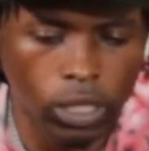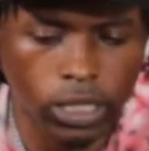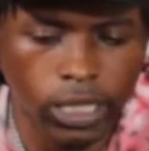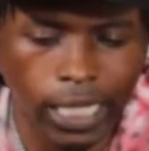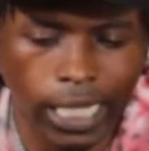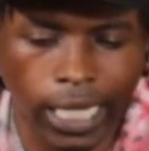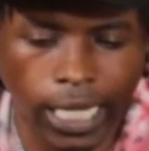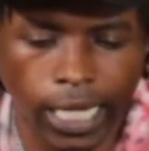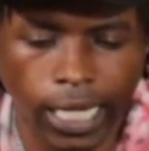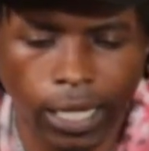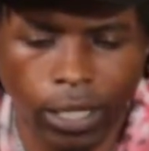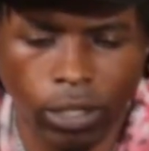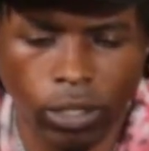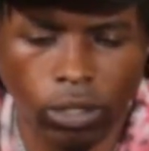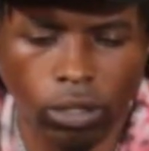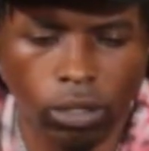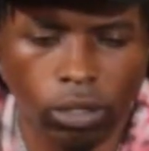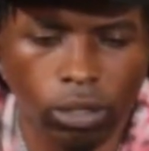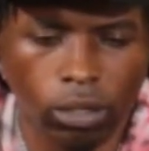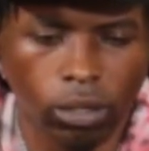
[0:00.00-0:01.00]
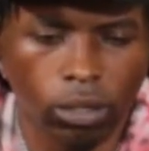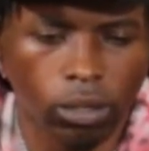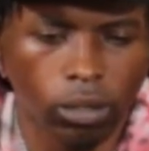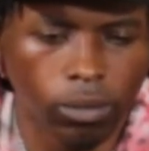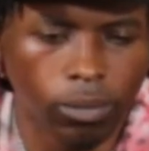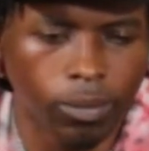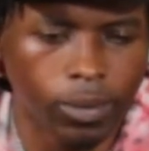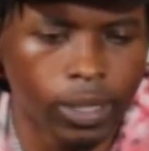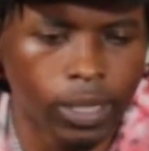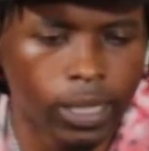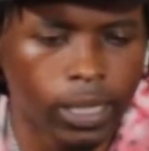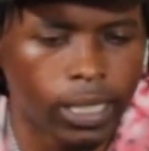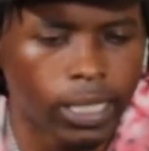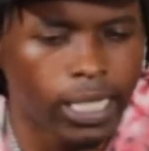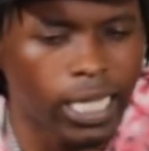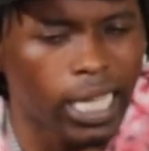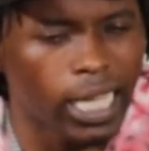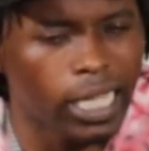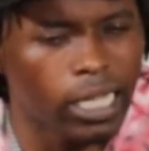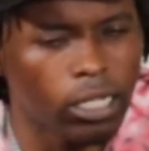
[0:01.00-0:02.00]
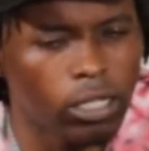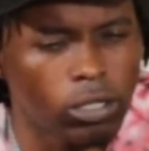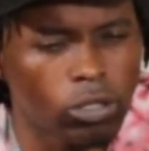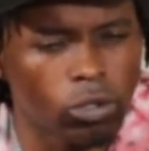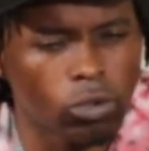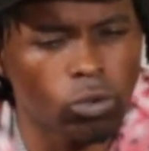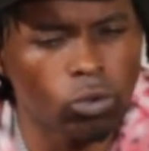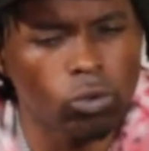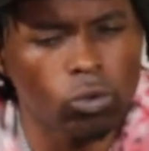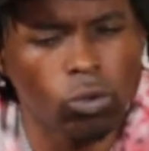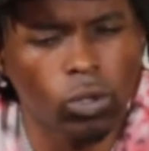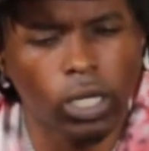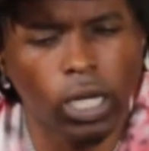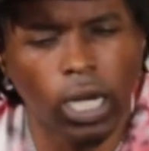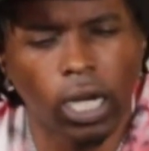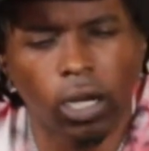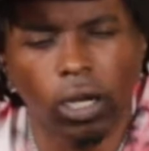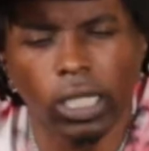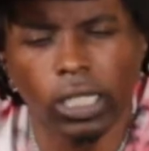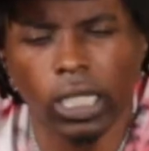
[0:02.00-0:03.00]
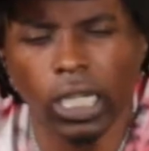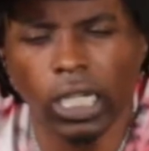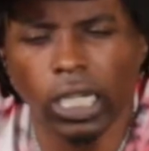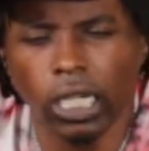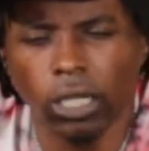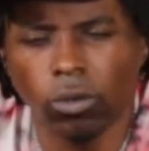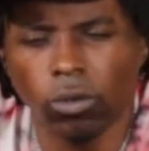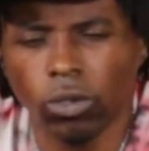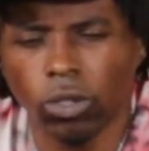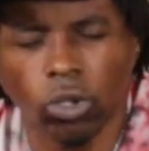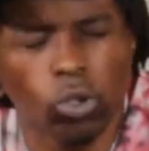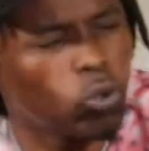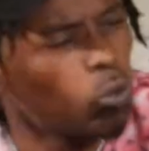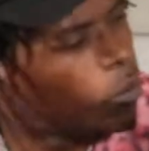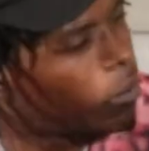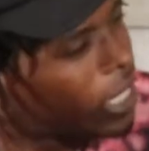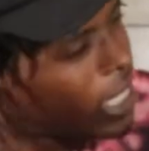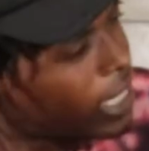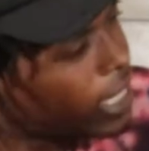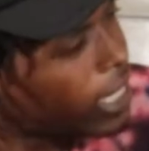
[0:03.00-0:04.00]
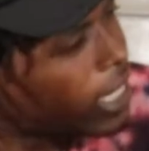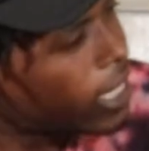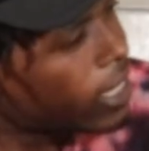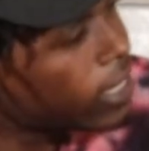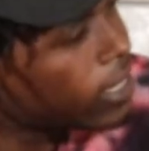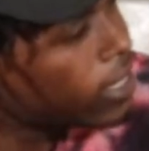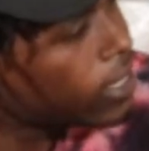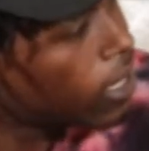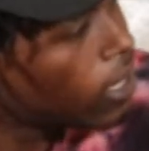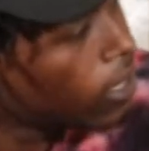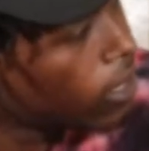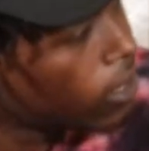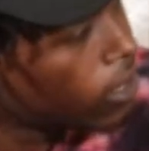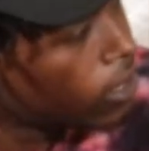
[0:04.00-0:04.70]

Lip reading: They had a little cool car. I think they were New Money at the time.